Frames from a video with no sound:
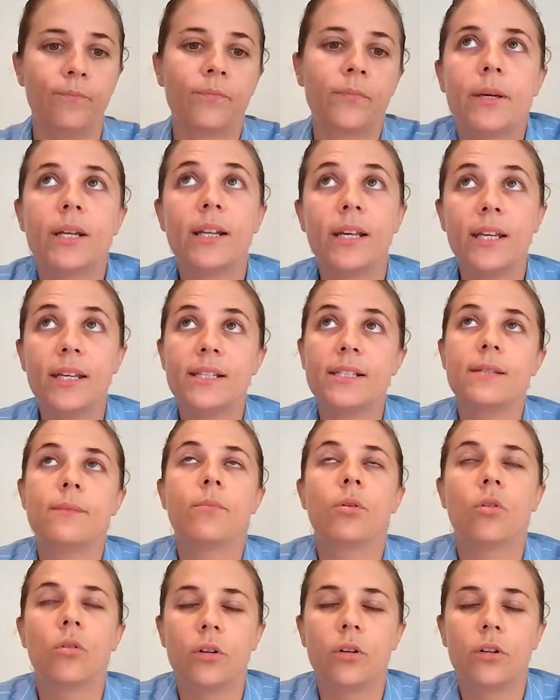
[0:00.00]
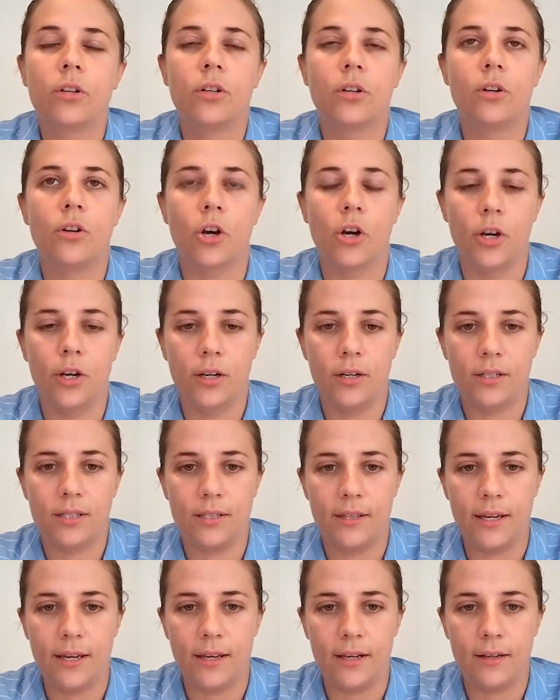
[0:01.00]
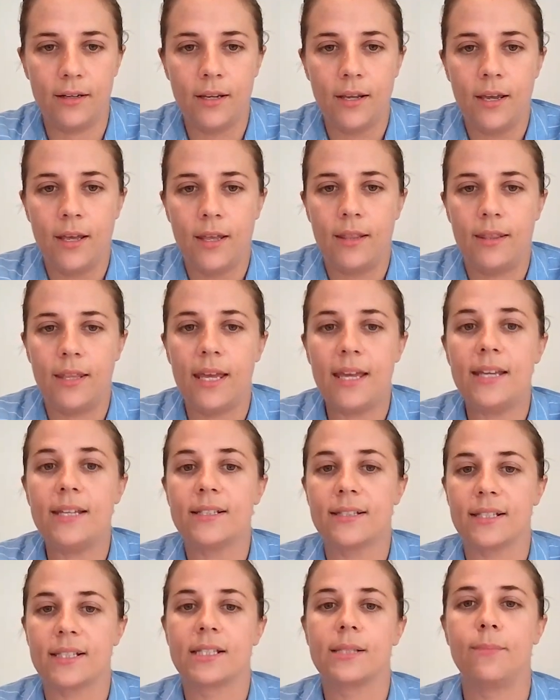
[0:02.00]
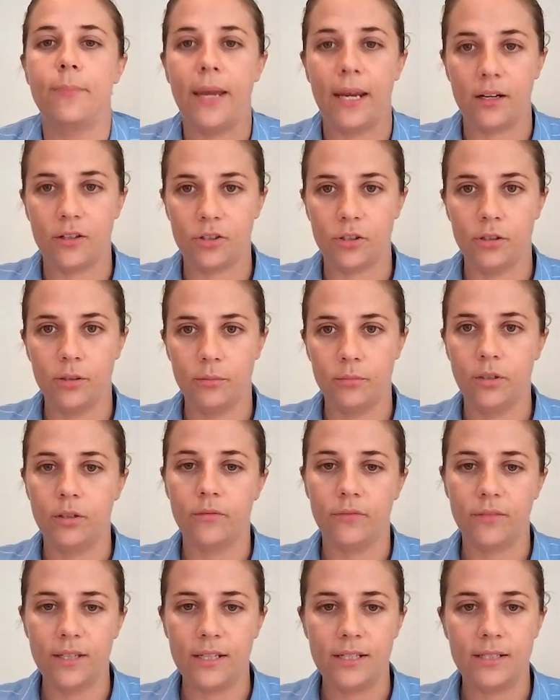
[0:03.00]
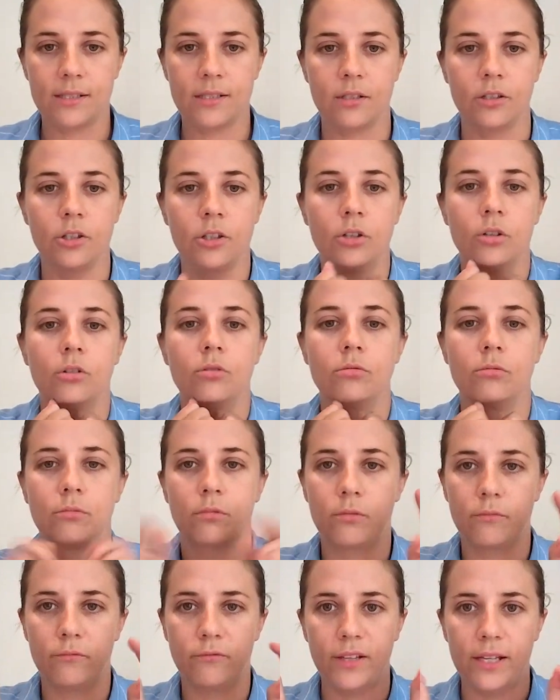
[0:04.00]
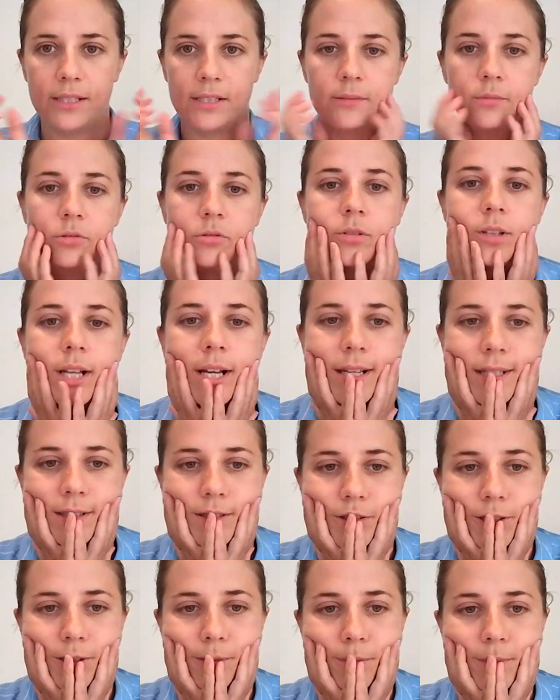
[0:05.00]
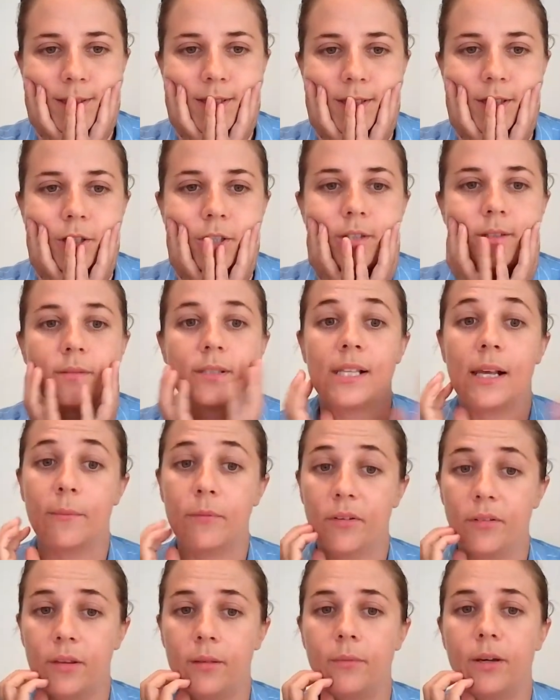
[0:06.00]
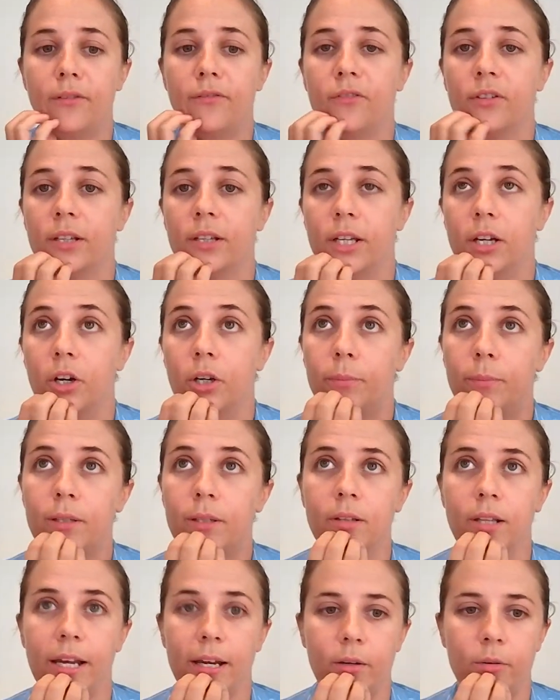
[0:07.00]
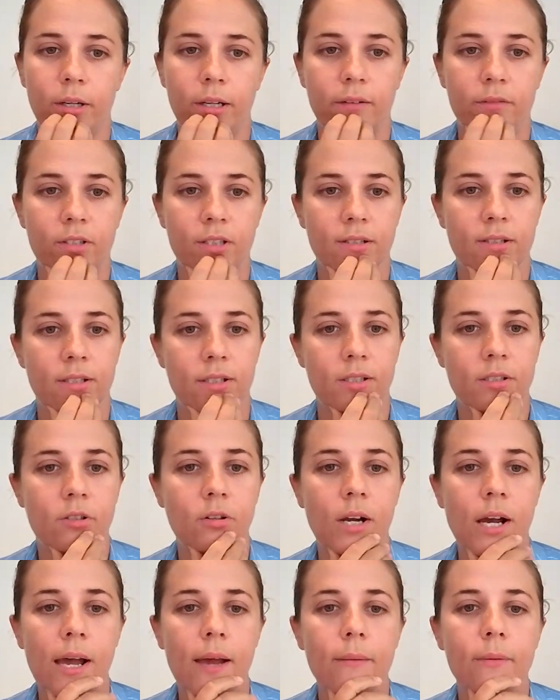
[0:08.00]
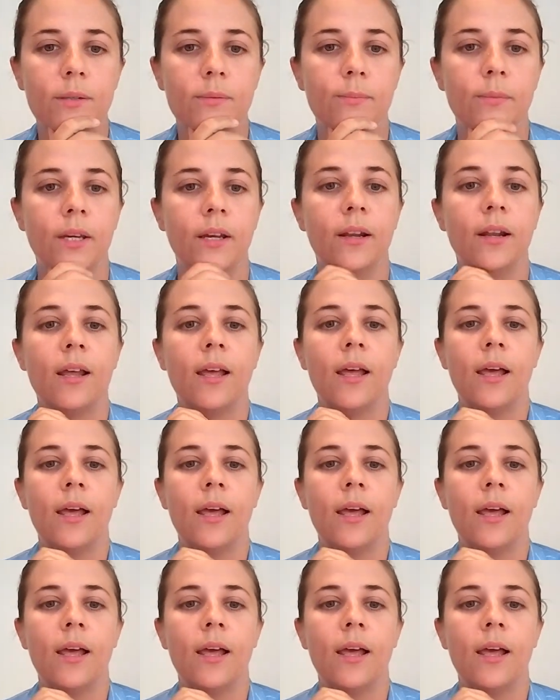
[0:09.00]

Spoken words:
But it is important to note that there is a spectrum of these so-called flexible classrooms. So some of them are fully open, like what I've just described, but